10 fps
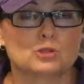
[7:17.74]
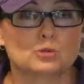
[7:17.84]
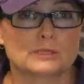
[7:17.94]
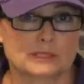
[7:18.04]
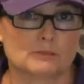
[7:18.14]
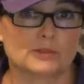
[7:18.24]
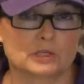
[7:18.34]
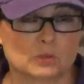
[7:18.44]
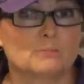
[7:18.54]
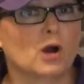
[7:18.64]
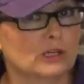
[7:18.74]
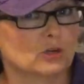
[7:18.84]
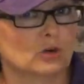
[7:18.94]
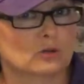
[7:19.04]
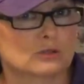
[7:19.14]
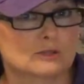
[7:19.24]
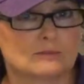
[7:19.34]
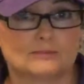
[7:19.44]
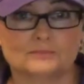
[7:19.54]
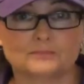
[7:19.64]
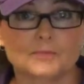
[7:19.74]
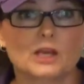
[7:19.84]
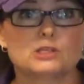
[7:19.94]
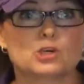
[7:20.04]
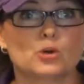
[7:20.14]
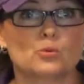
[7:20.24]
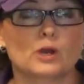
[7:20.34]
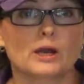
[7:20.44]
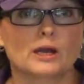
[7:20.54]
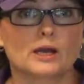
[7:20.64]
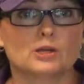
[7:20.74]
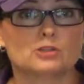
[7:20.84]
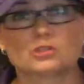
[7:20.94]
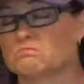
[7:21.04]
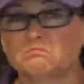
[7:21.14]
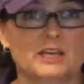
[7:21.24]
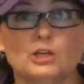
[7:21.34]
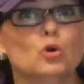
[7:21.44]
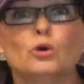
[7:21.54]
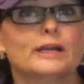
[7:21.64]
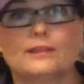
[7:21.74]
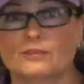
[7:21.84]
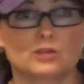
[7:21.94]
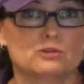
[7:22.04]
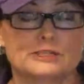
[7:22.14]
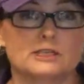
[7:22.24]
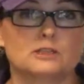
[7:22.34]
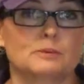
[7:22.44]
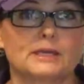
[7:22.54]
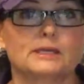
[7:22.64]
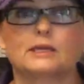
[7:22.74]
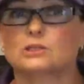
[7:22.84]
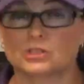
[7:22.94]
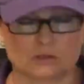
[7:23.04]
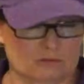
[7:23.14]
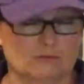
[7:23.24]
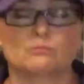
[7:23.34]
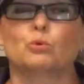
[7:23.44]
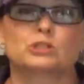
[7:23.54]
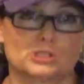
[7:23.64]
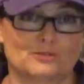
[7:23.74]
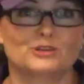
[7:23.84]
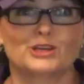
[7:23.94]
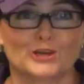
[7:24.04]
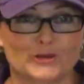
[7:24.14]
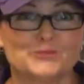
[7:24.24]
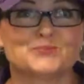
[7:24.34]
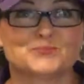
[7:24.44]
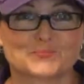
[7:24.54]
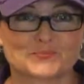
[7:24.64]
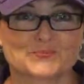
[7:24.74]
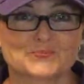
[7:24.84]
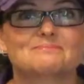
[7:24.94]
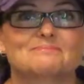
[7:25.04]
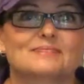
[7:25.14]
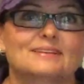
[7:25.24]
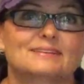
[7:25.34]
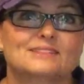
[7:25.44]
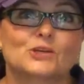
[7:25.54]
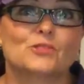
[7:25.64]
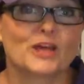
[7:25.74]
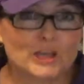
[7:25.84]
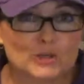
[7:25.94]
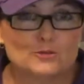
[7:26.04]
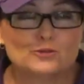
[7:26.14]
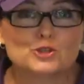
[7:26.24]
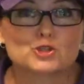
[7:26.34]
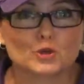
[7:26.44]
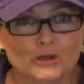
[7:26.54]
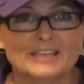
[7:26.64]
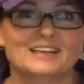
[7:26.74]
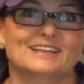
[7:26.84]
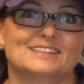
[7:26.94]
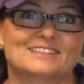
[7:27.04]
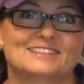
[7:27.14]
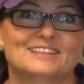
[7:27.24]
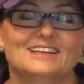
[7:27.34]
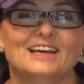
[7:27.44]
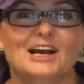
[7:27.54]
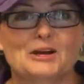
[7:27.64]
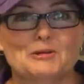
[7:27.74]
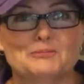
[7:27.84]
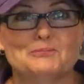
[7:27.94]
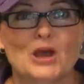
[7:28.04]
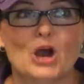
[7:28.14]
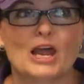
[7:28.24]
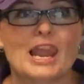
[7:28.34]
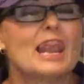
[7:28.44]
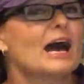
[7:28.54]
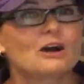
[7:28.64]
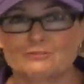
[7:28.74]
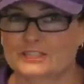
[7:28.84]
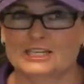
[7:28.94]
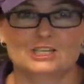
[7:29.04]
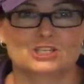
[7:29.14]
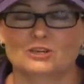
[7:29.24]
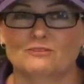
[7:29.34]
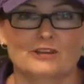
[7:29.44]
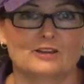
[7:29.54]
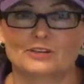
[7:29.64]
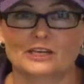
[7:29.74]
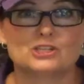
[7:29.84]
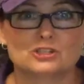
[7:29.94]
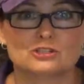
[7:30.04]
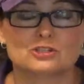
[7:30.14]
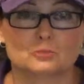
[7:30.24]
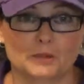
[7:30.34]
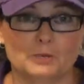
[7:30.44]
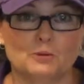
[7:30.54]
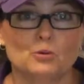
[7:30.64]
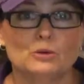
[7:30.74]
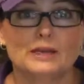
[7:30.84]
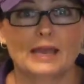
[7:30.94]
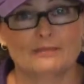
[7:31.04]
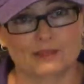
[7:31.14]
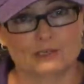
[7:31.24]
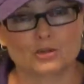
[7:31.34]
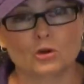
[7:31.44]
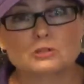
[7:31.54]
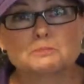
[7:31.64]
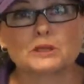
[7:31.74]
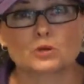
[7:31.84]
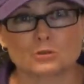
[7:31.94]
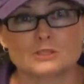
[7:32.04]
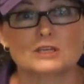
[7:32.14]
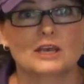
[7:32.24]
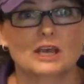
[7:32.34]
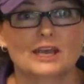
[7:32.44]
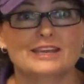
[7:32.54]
doing some things with my dogs. So just ignore anything you see at the beginning, just watch the video. So thank you for joining us. I love teaching foundations to people and their dogs because